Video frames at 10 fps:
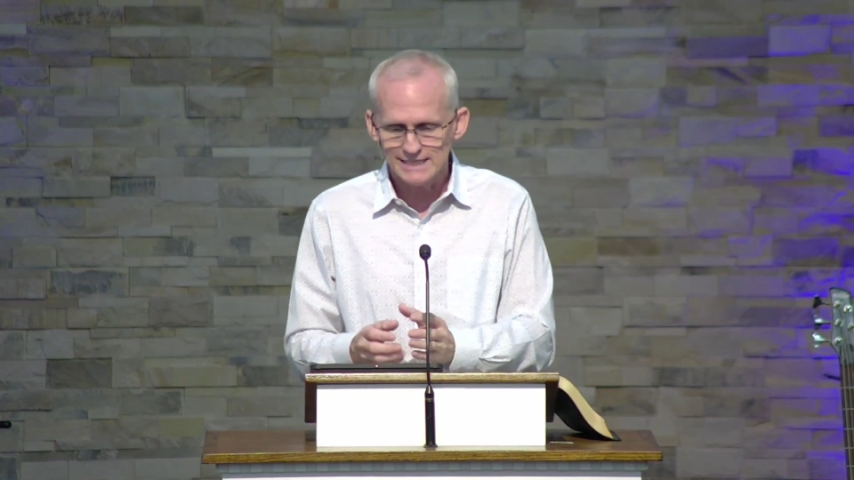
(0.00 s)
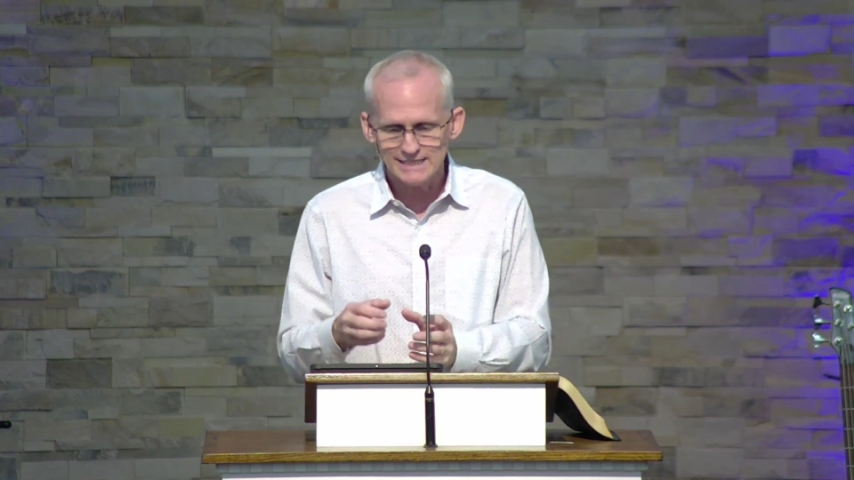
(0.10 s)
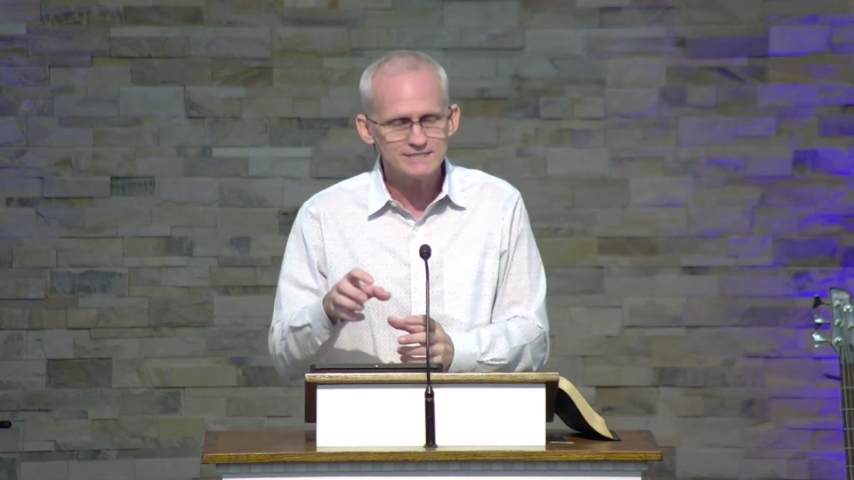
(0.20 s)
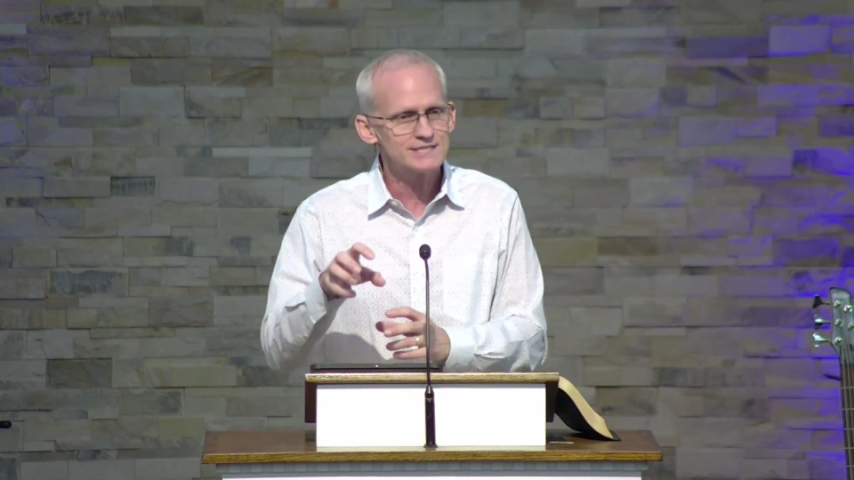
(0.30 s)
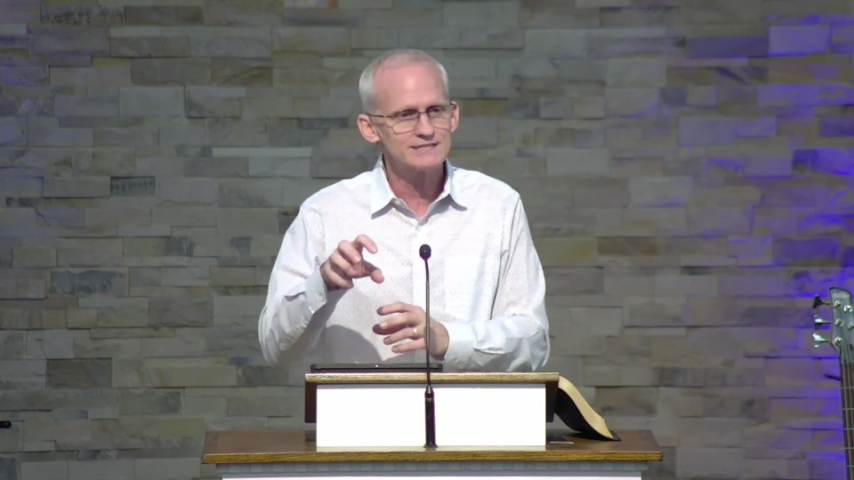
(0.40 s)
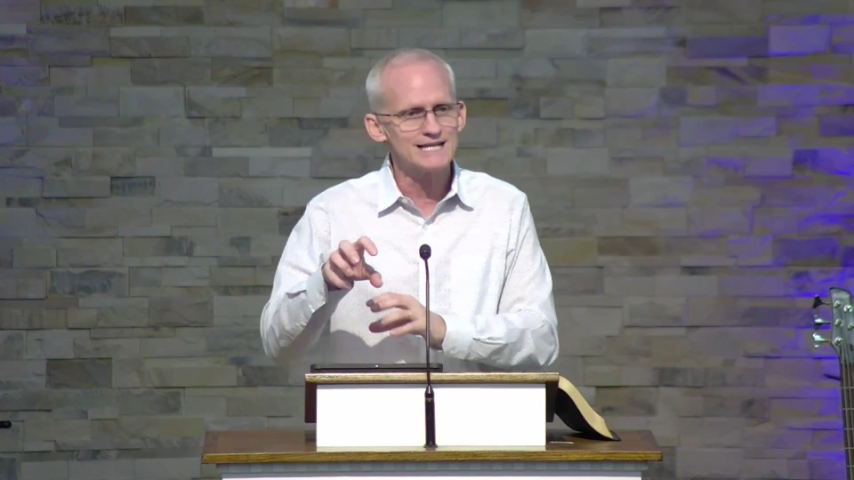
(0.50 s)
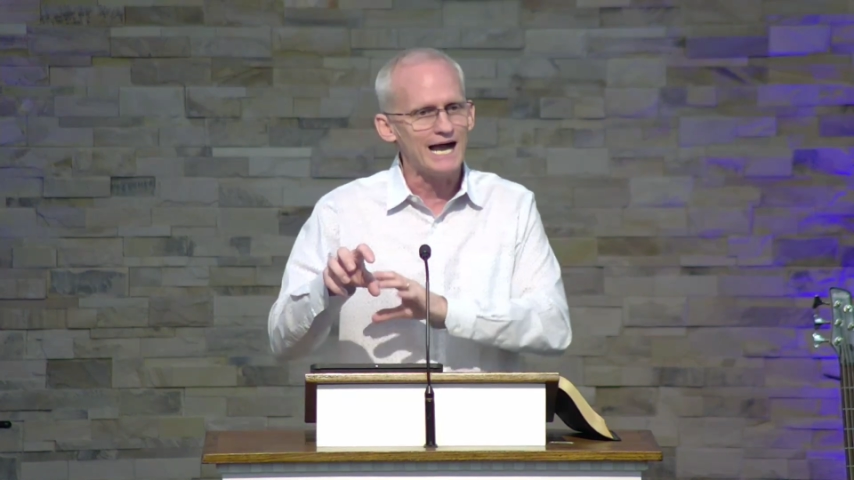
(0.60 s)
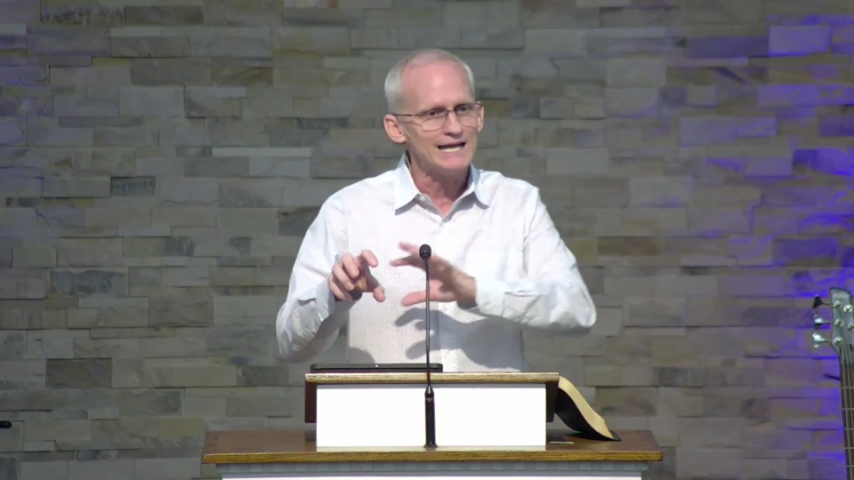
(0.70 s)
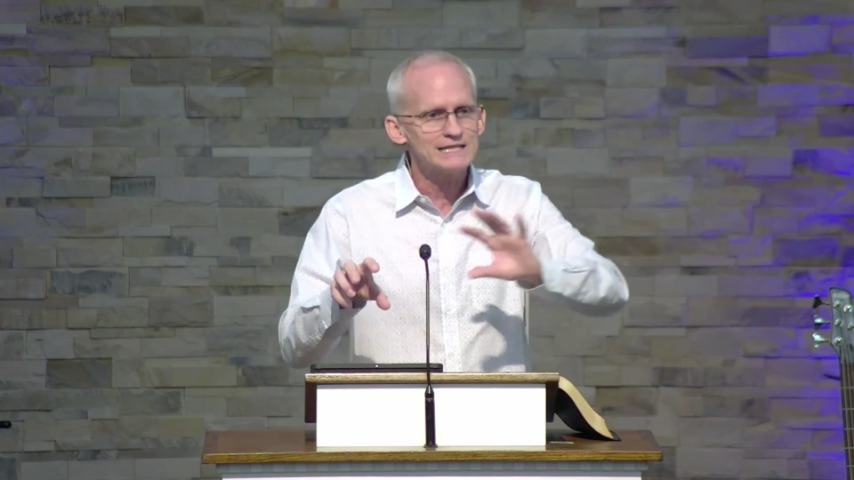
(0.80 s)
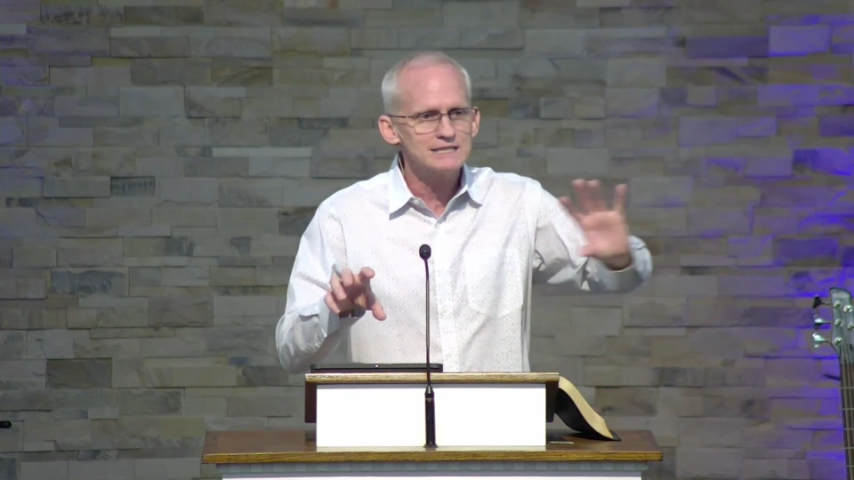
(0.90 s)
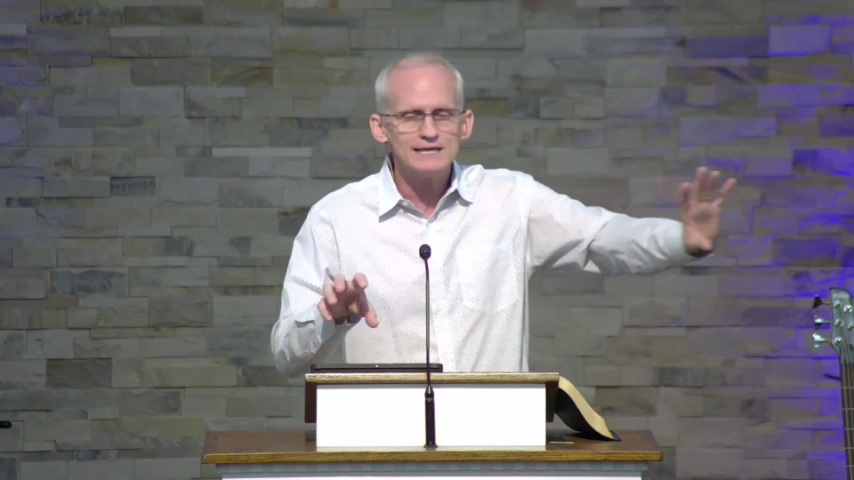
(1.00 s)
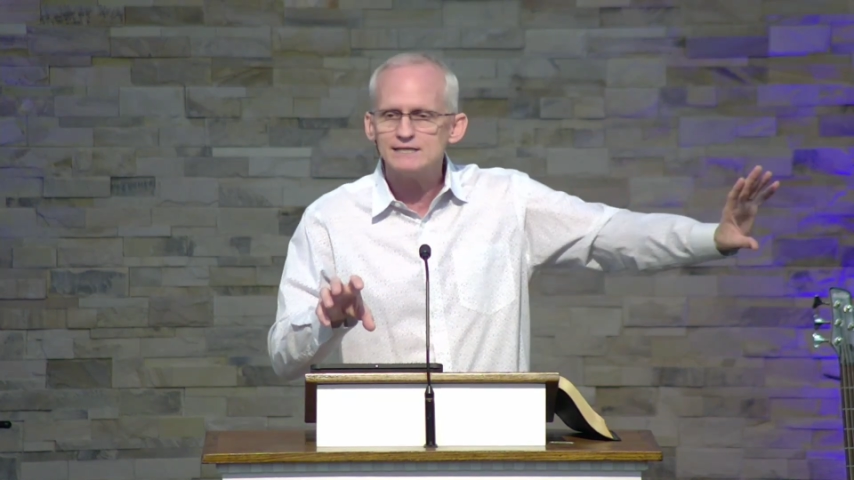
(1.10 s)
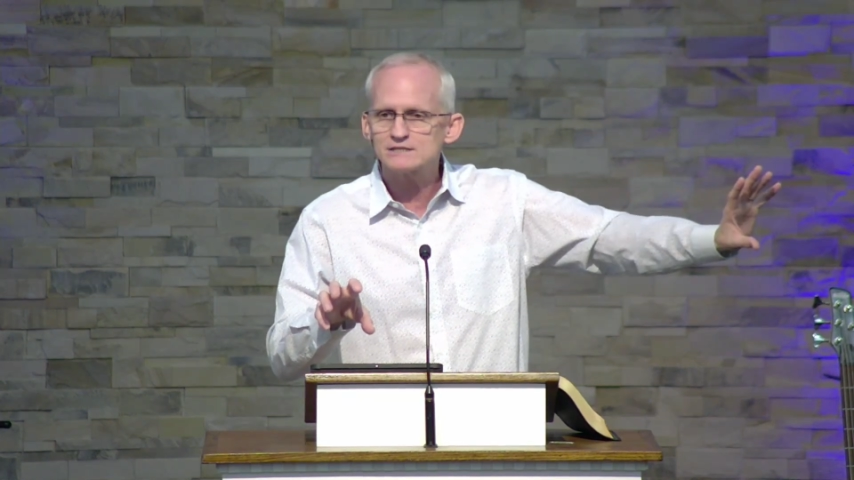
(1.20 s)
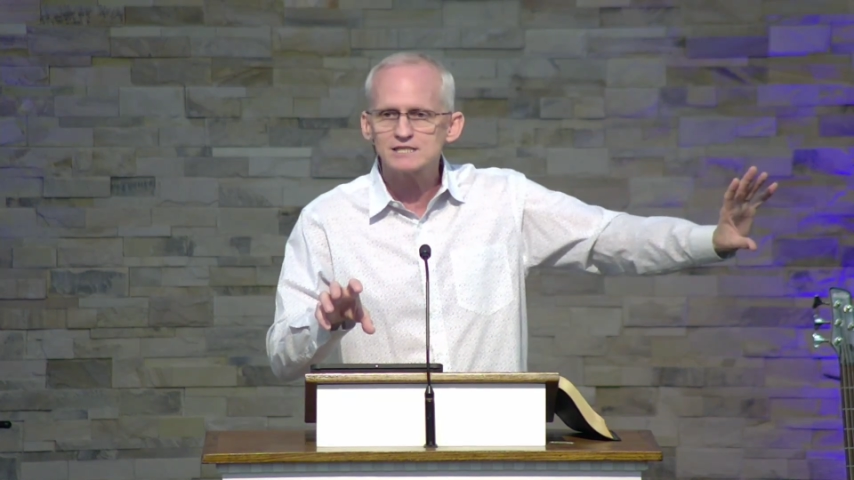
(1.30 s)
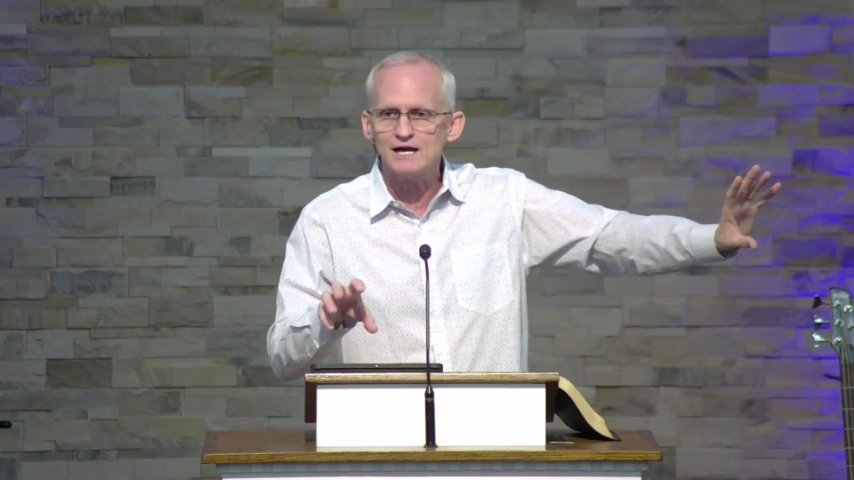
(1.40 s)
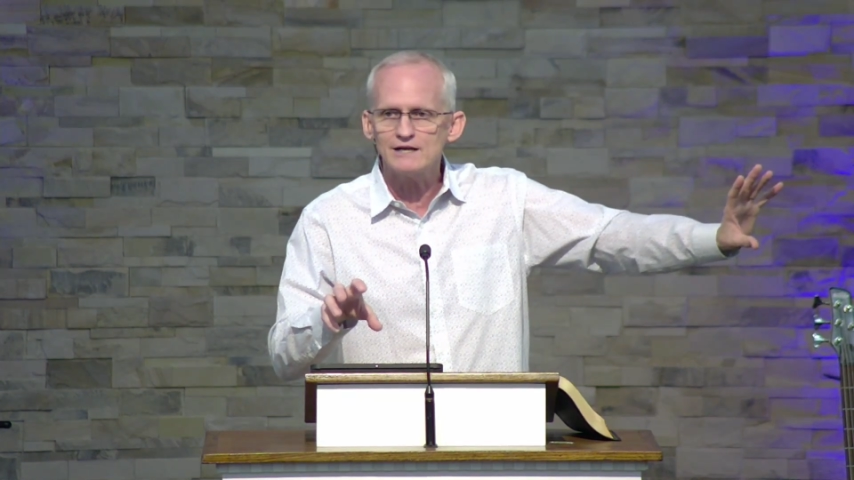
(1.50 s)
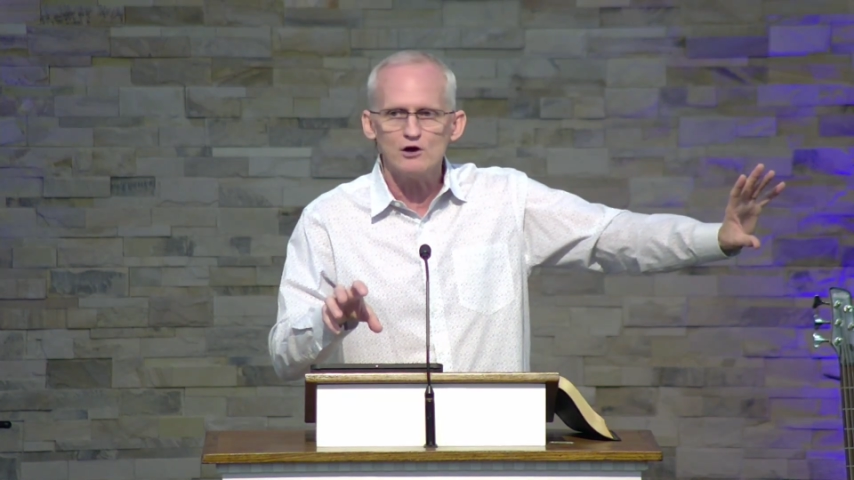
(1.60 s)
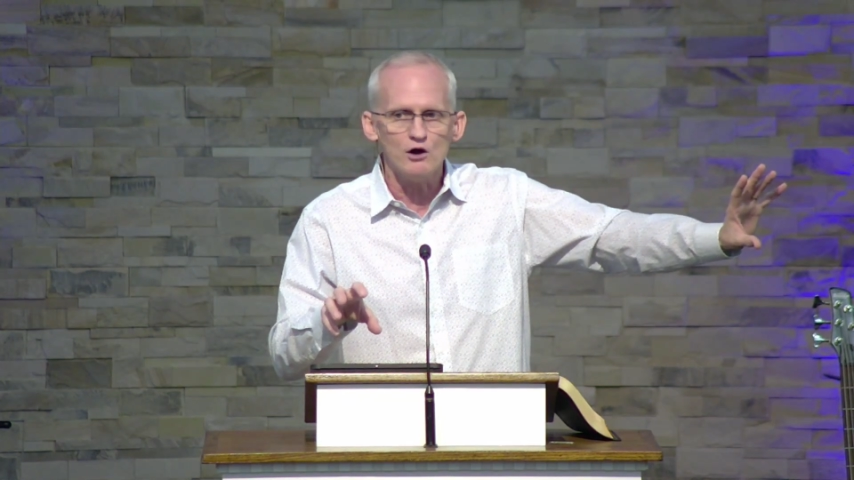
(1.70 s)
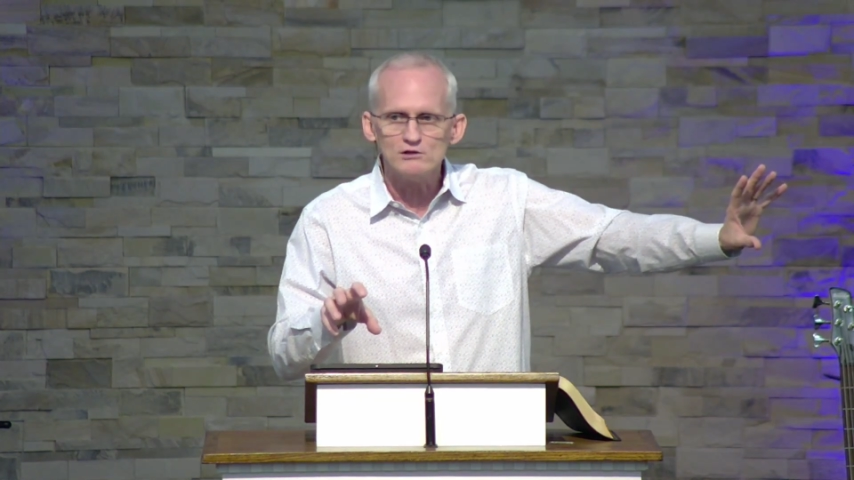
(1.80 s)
And he says, I can lay aside